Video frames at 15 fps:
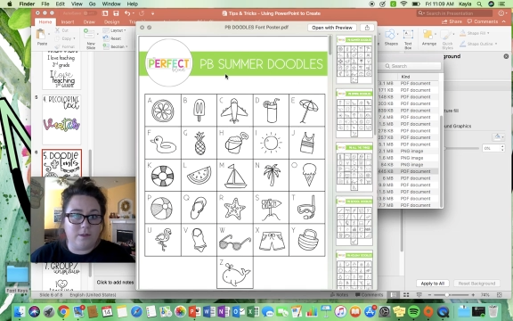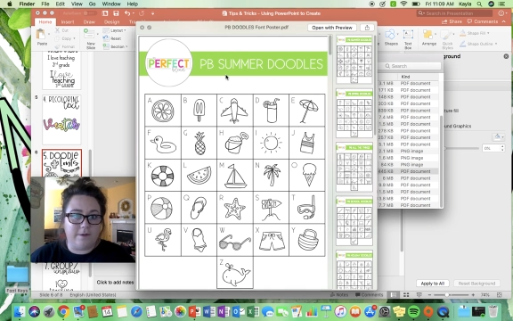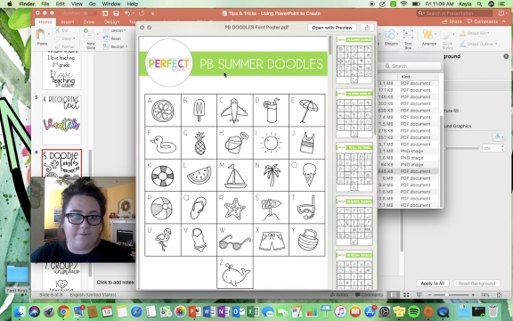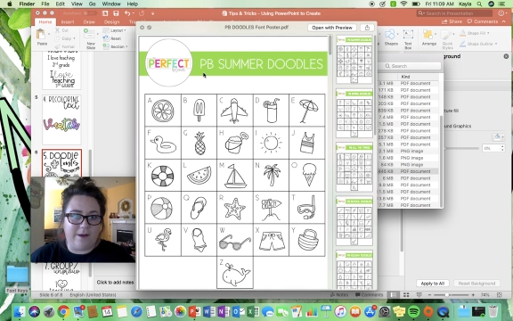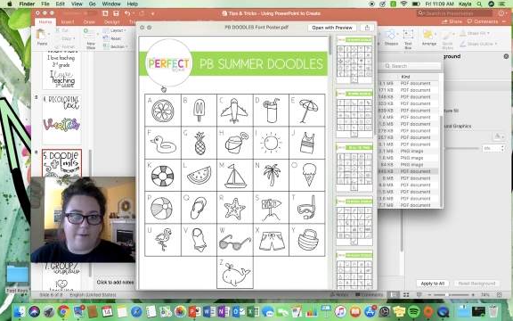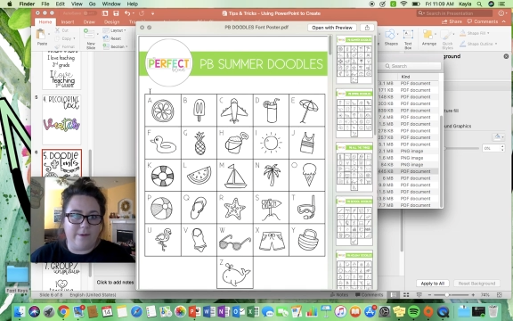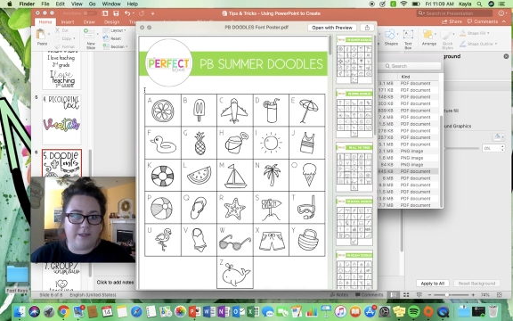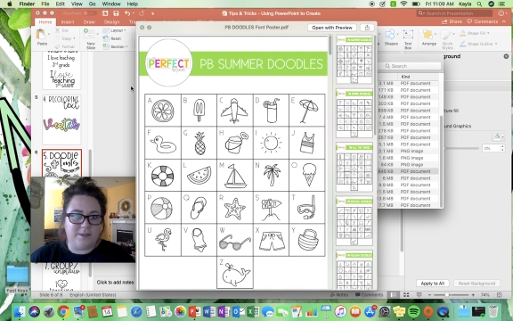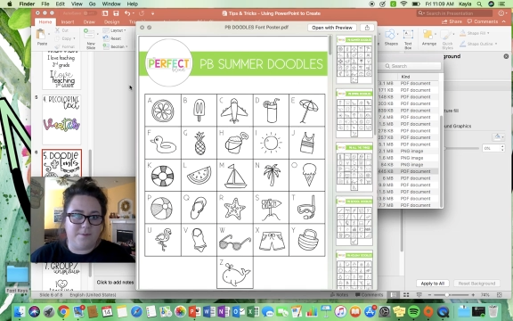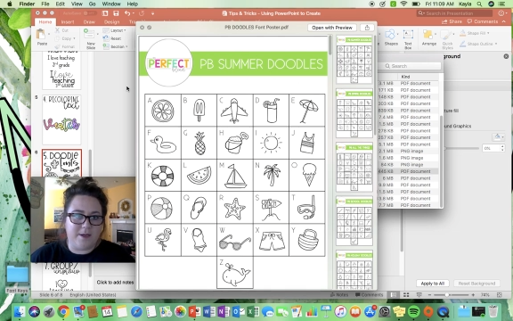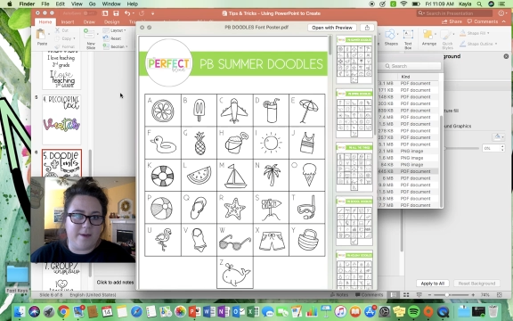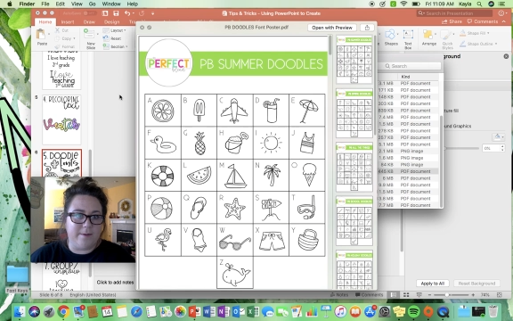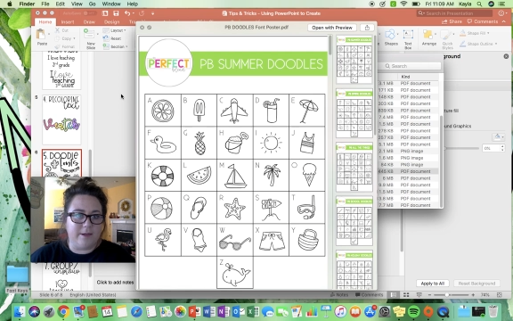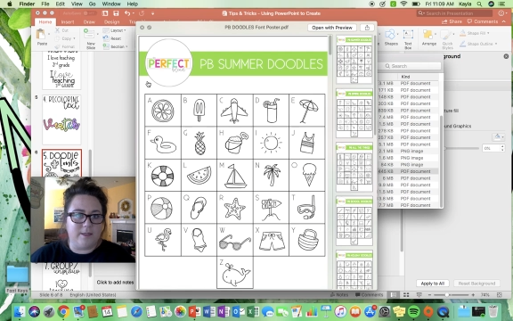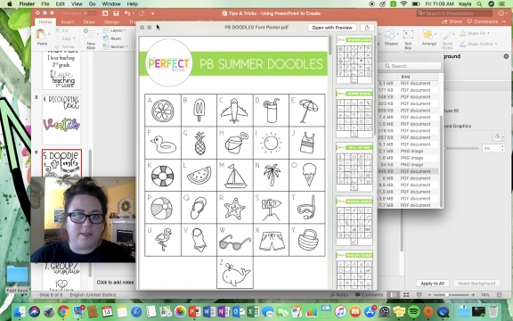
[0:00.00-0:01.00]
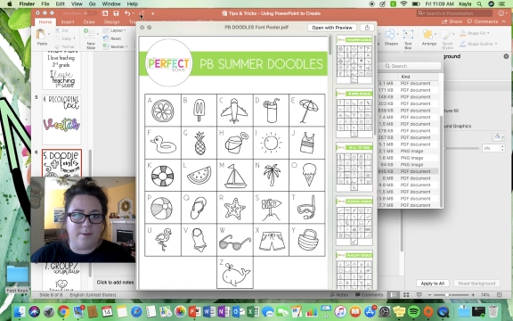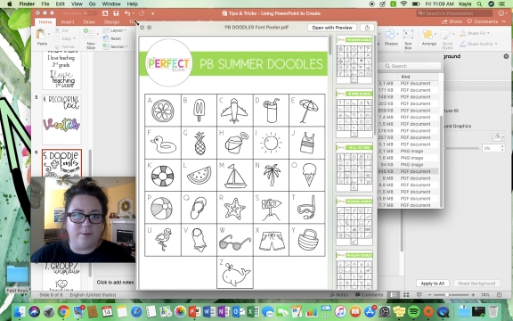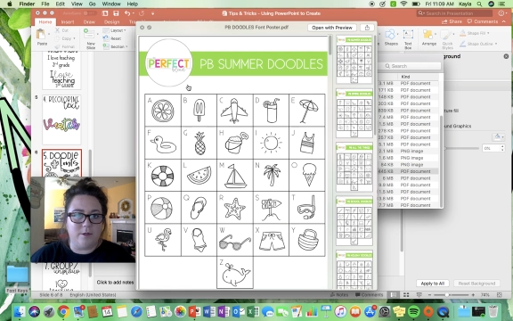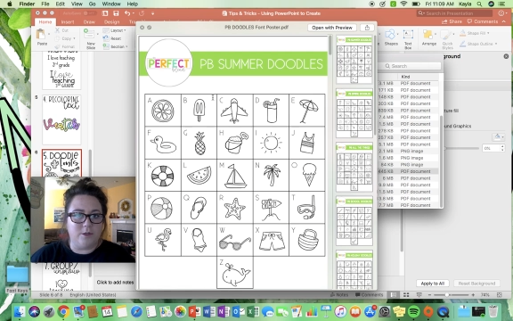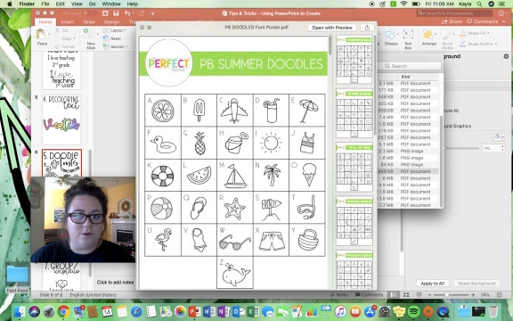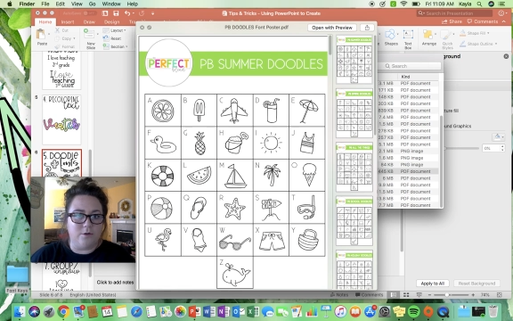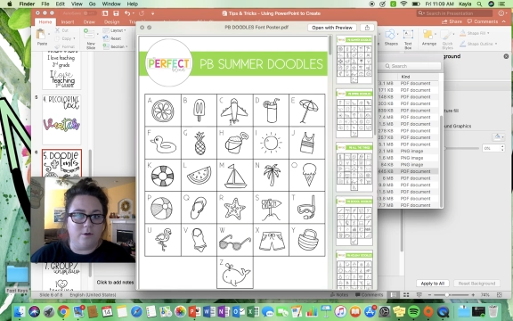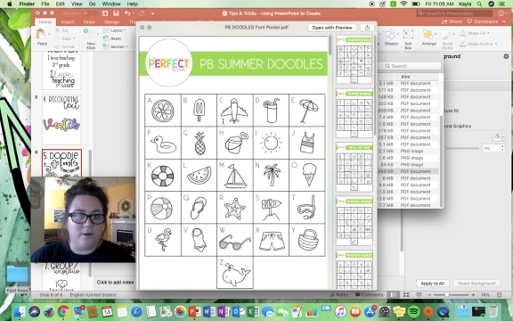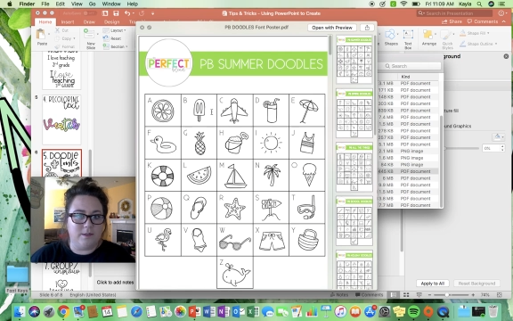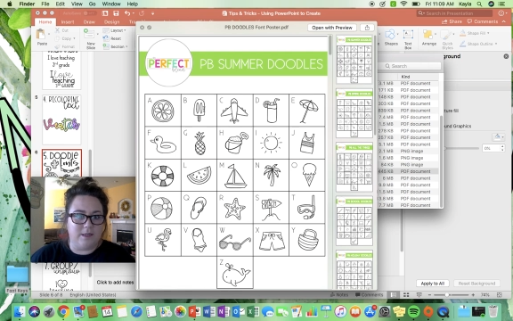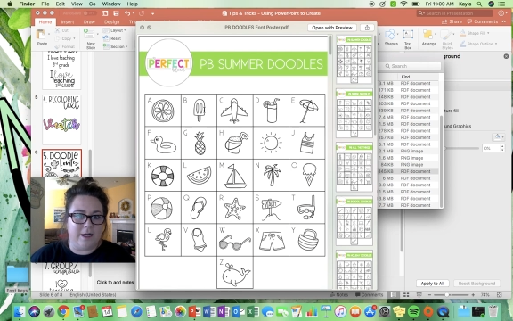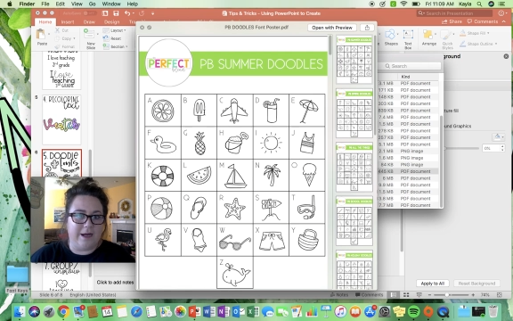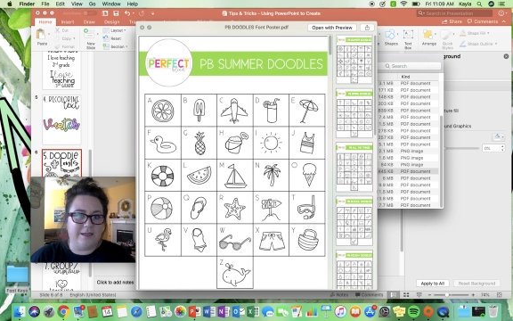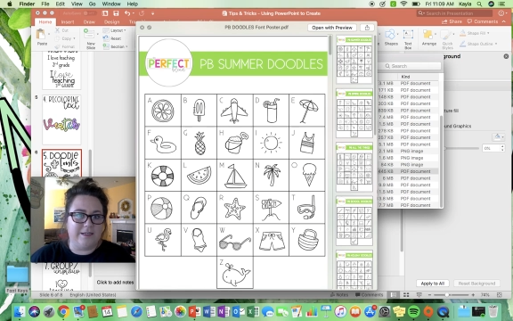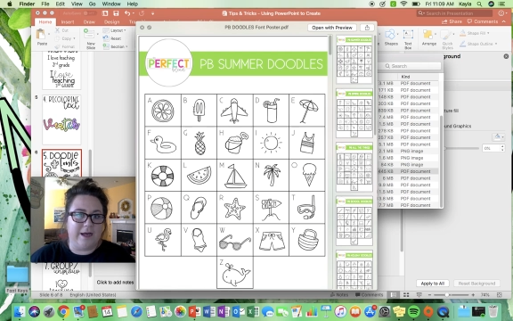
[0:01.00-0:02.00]
if I went to PB Summer Doodles and
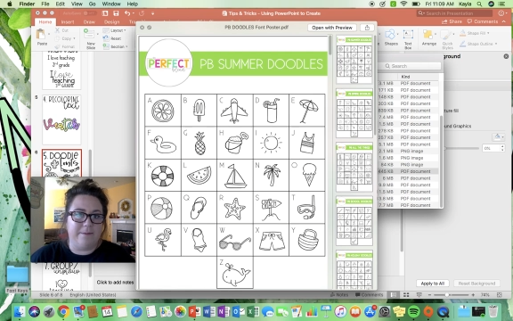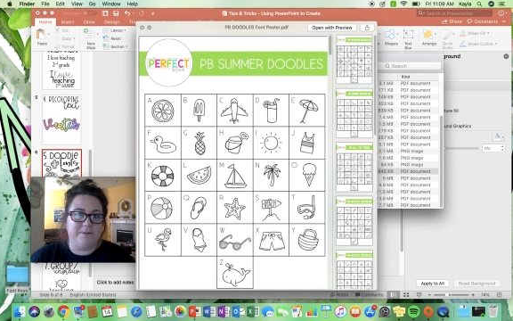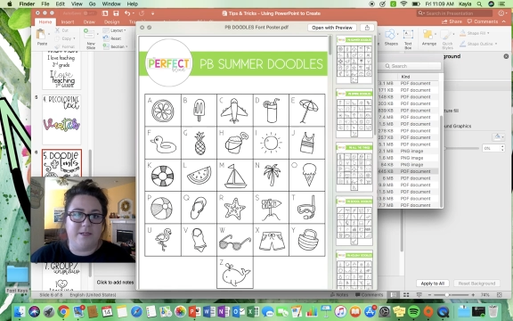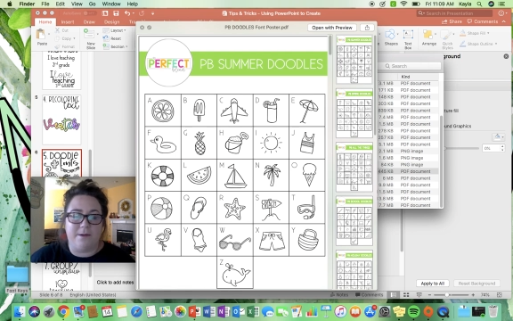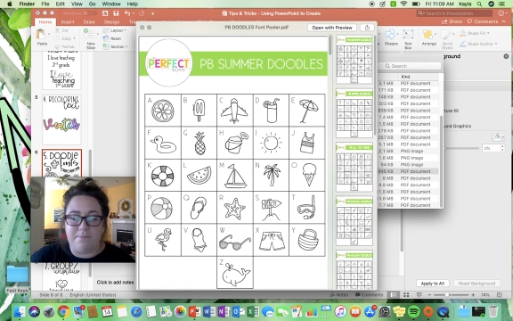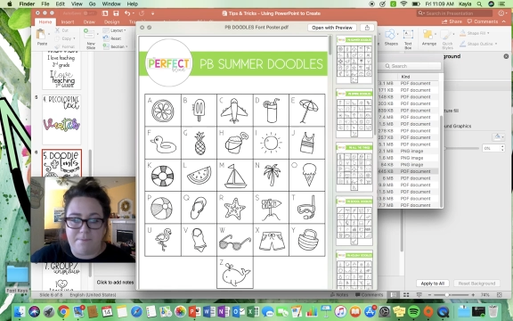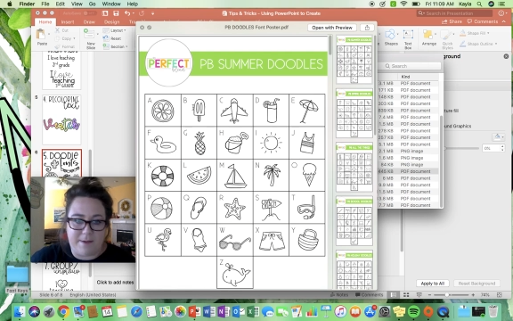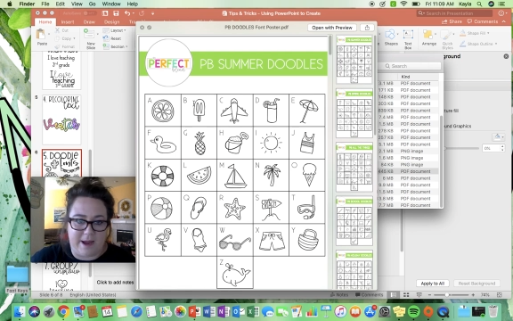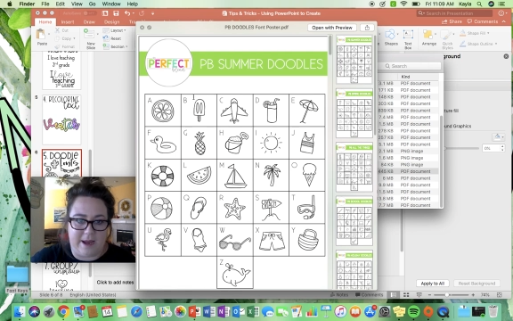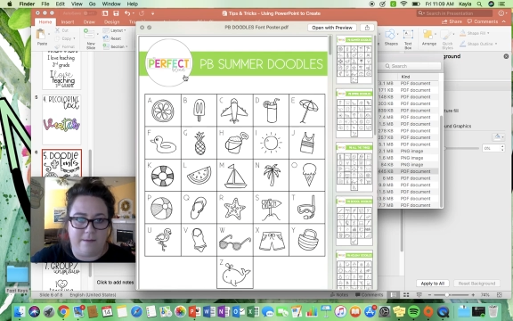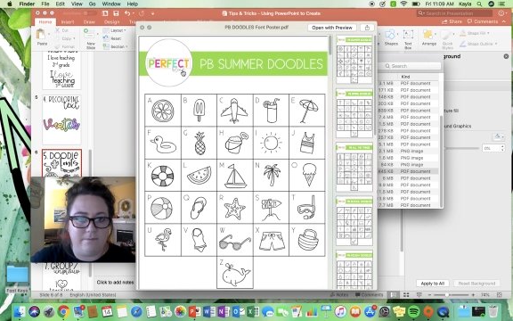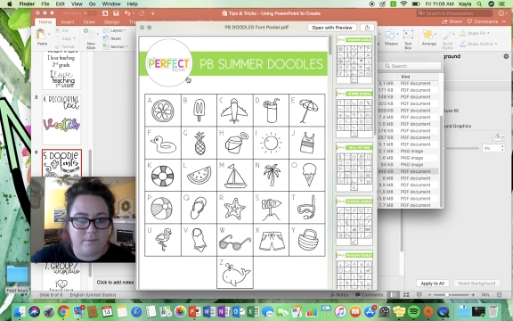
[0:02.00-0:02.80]
I typed in B.